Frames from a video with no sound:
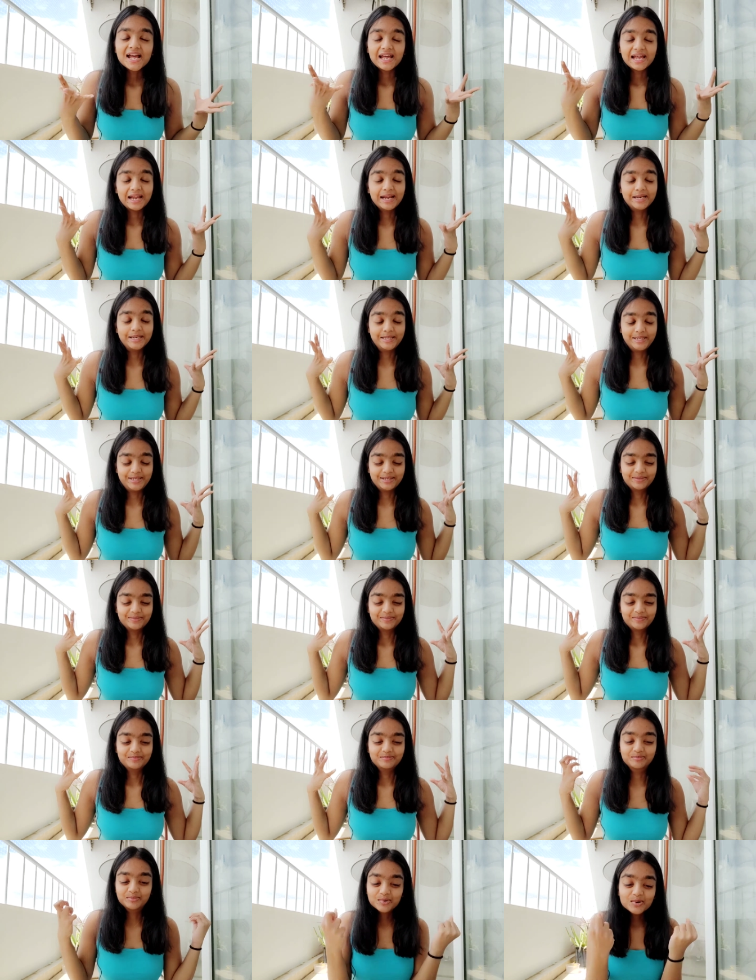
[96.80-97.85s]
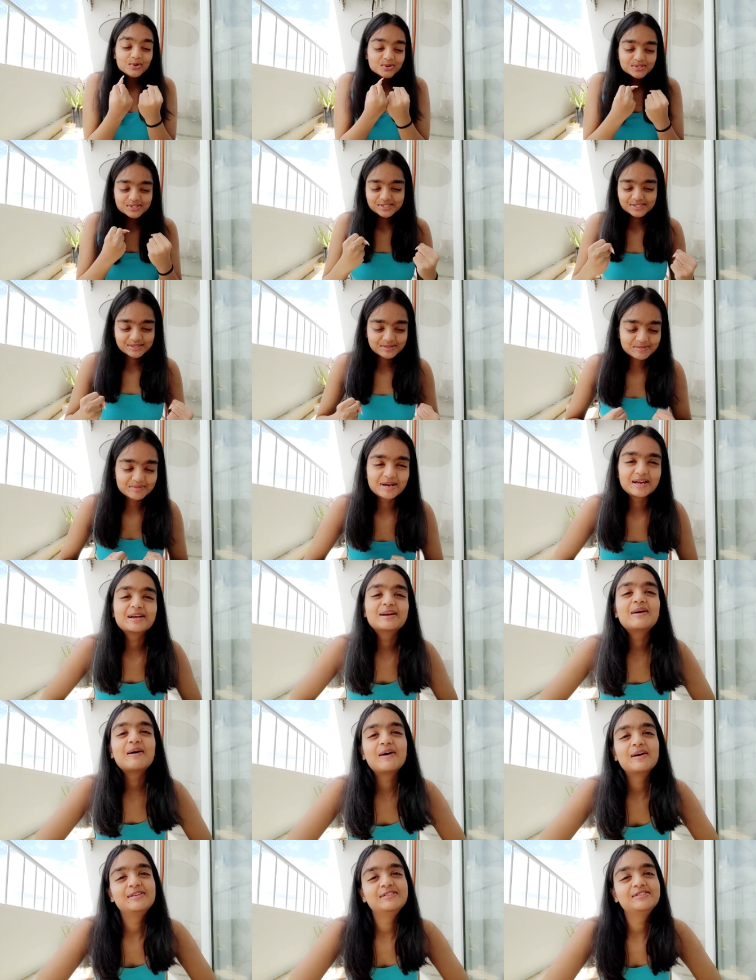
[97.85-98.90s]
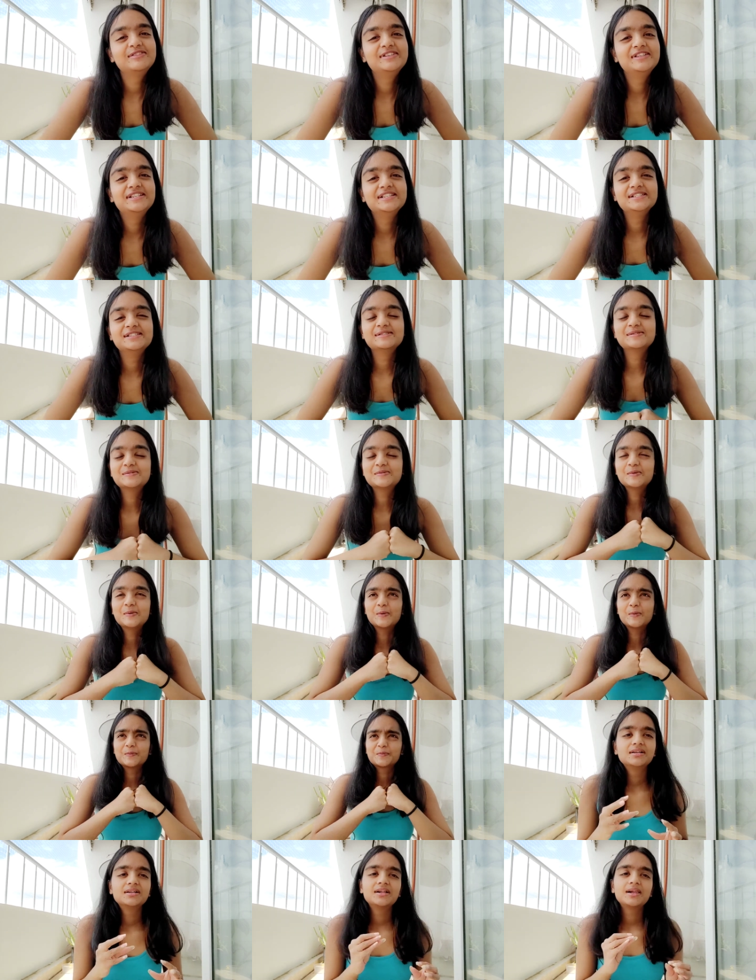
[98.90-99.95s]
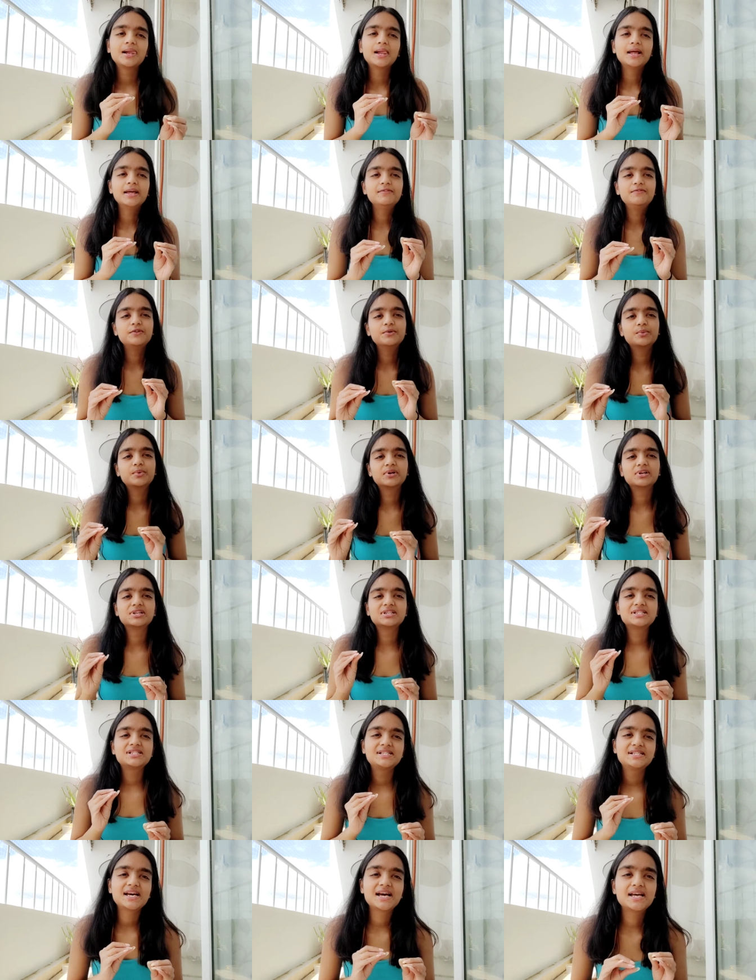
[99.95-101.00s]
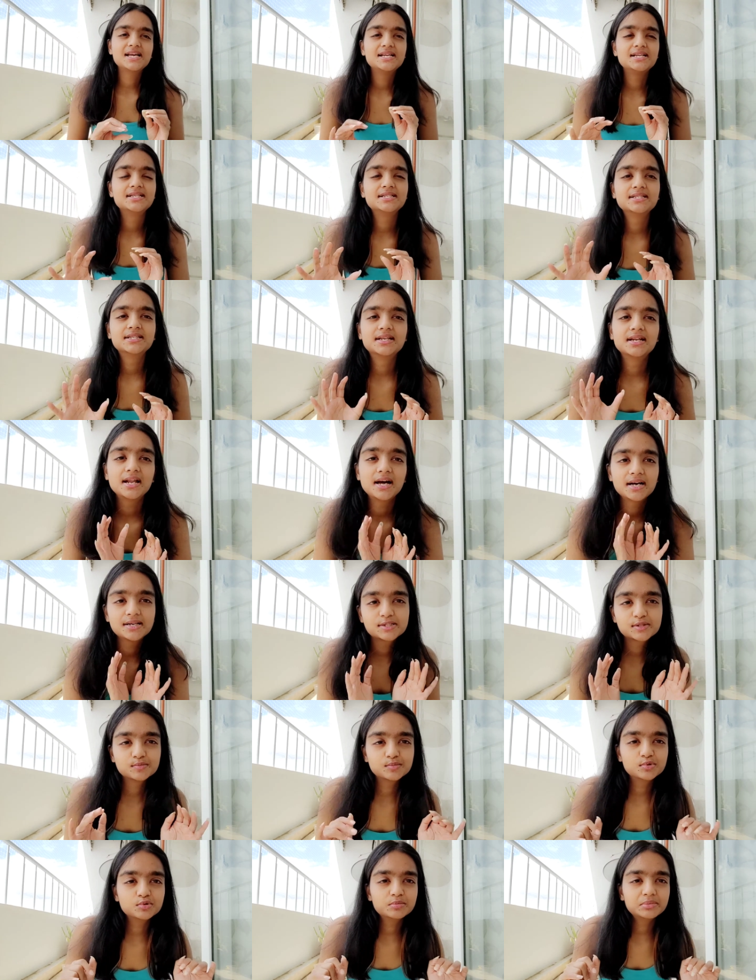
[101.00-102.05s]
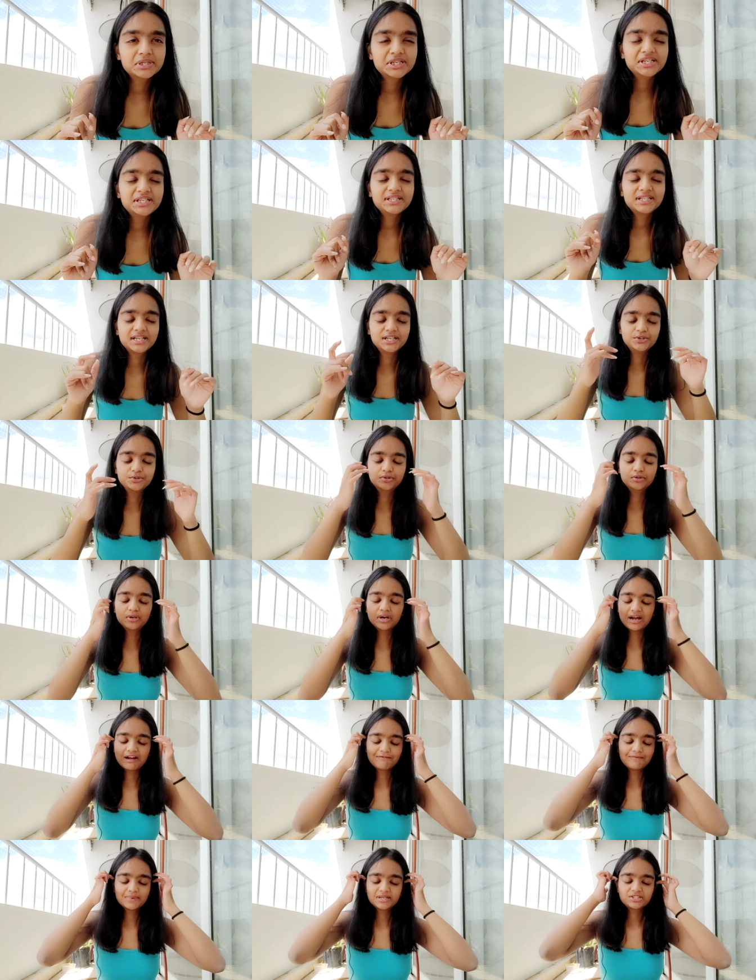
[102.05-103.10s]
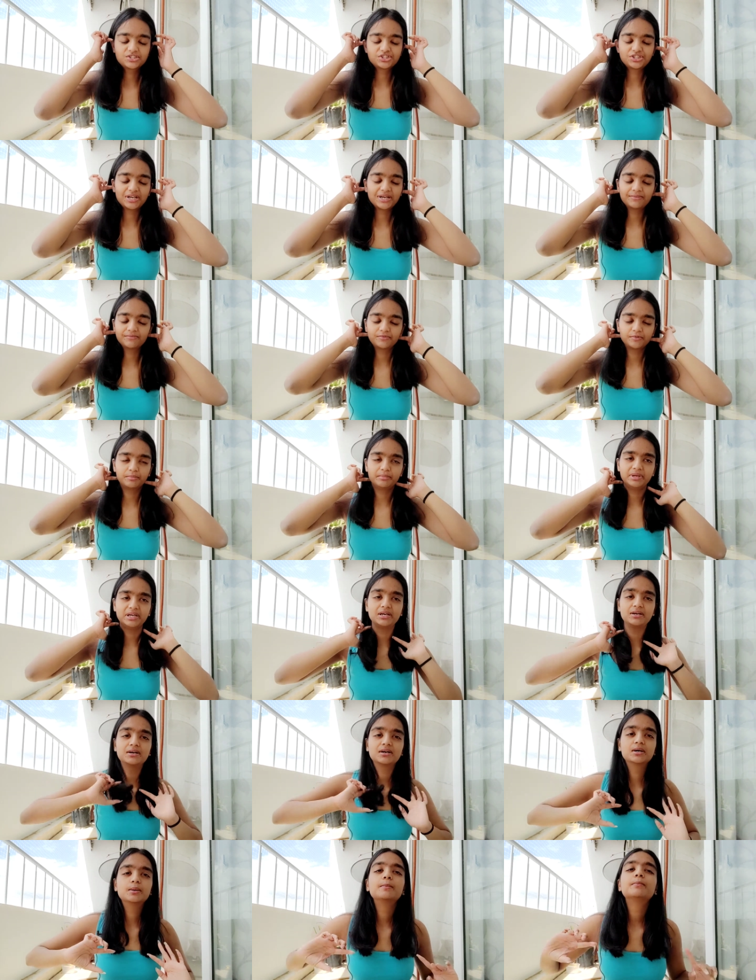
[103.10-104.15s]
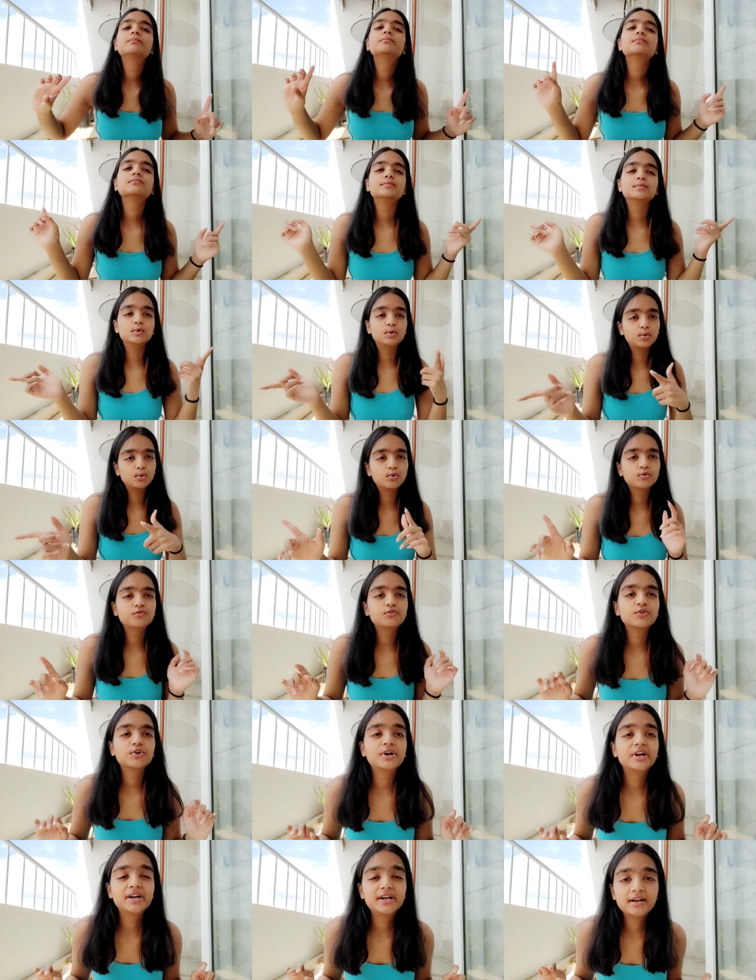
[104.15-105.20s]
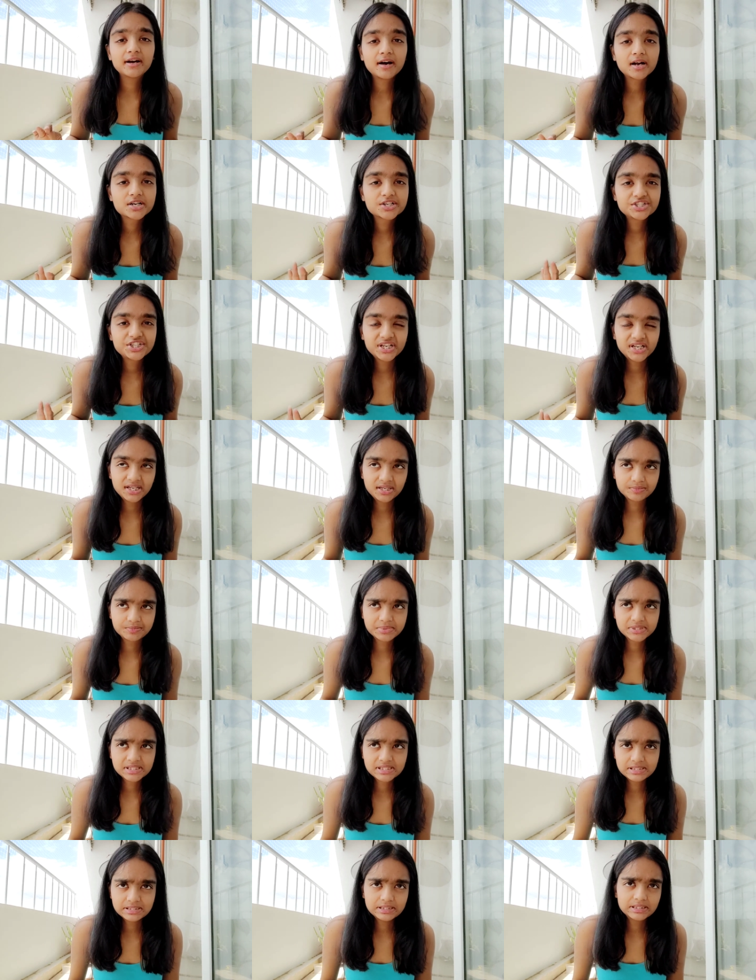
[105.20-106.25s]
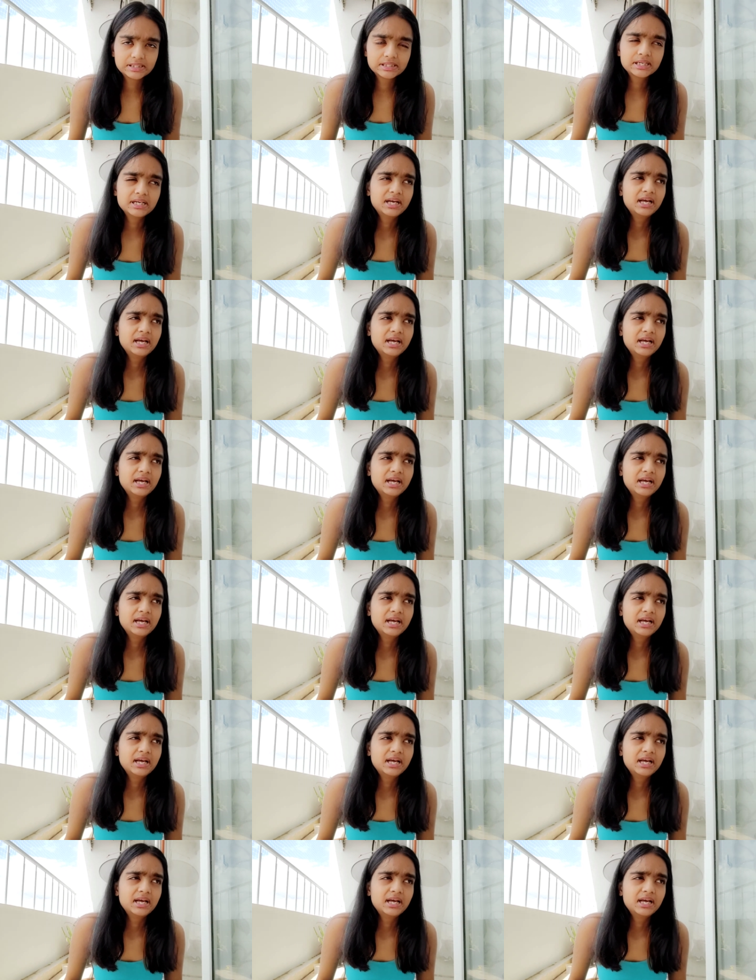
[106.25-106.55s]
it boosts my confidence. So if you want to style in the last moment and you don't have much time for makeup, go for a dark shade lipstick.